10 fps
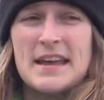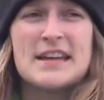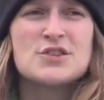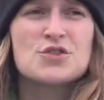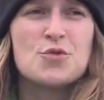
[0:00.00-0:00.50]

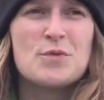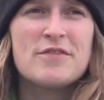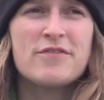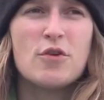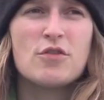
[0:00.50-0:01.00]
And so
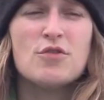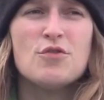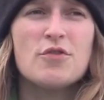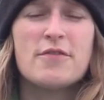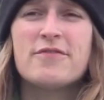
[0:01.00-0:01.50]
we
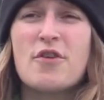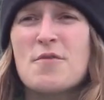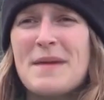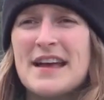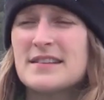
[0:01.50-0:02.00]
follow a
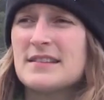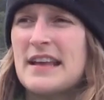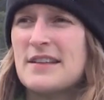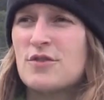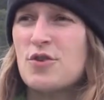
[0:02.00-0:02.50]
format
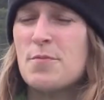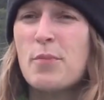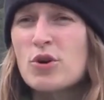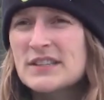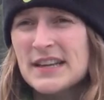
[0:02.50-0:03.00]
that uh,
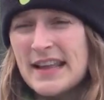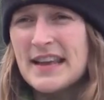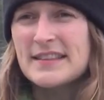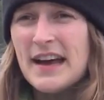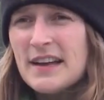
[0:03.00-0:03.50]
Parks
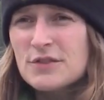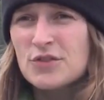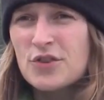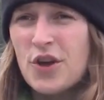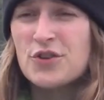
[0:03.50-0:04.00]
Canada
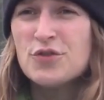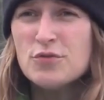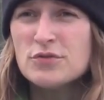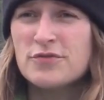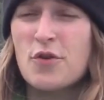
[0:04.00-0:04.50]
uh,
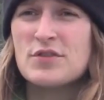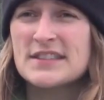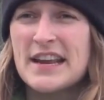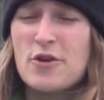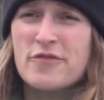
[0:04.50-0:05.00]
use for
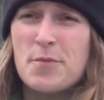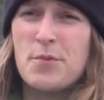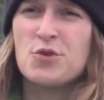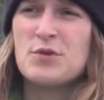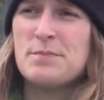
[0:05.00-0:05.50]
state of the
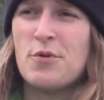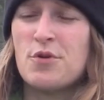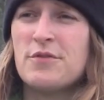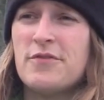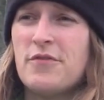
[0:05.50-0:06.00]
park
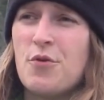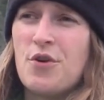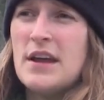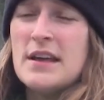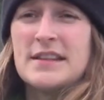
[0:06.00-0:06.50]
report
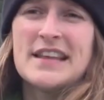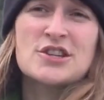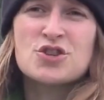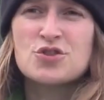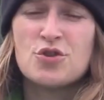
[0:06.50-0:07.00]
for
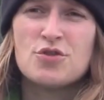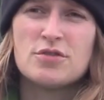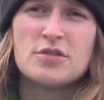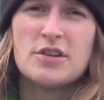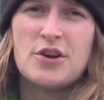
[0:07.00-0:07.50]

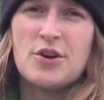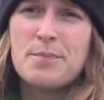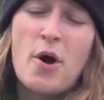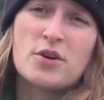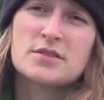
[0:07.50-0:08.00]
national uh,
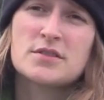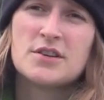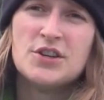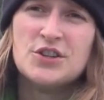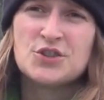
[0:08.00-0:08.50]
parks.
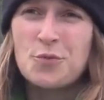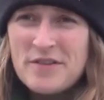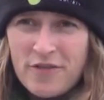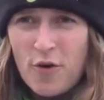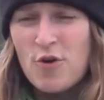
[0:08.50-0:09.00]
So
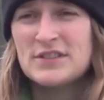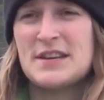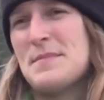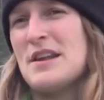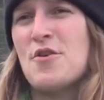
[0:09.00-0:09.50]
we follow a
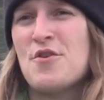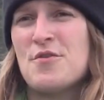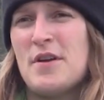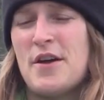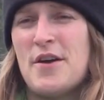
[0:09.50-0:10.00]

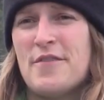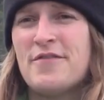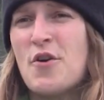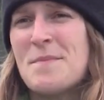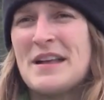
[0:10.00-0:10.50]
similar uh,
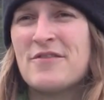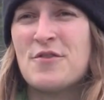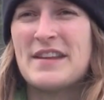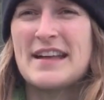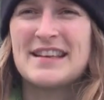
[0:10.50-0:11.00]
format
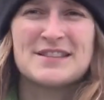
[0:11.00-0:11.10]
for that.